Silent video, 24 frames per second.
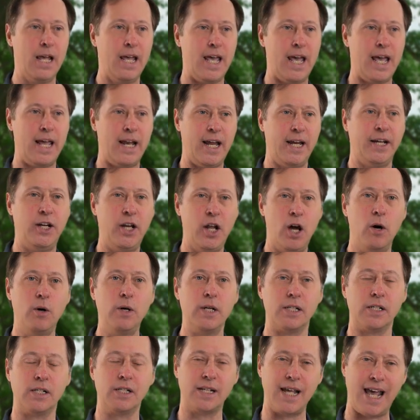And I
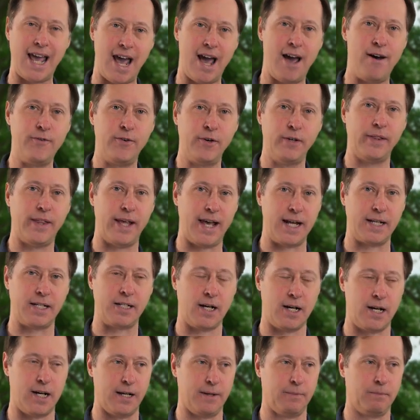noticed after that
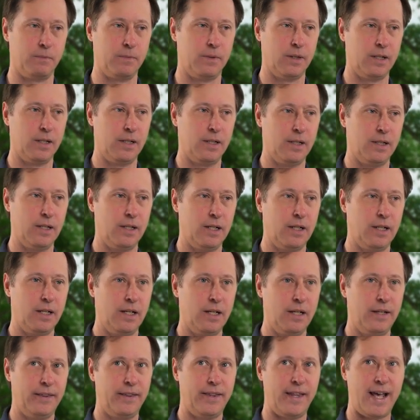time
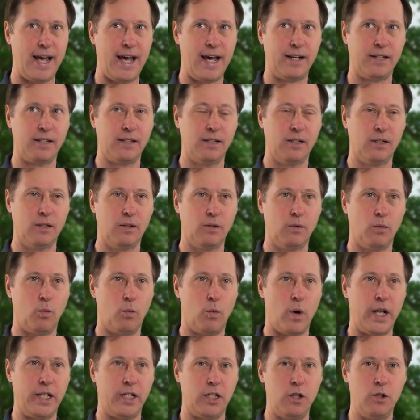that
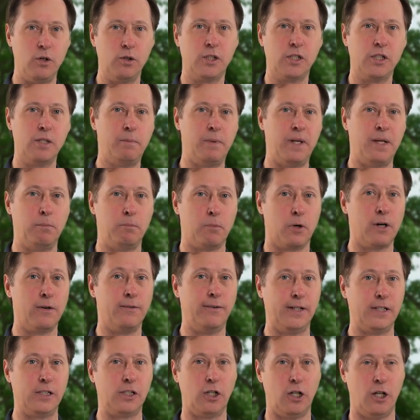what used to be
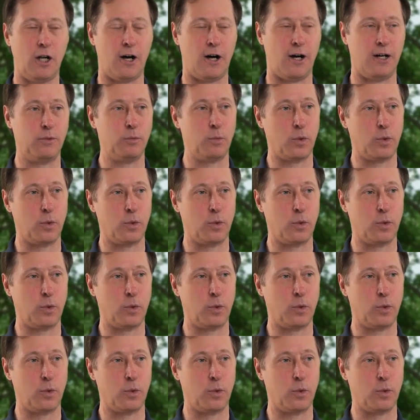Murphy's Law,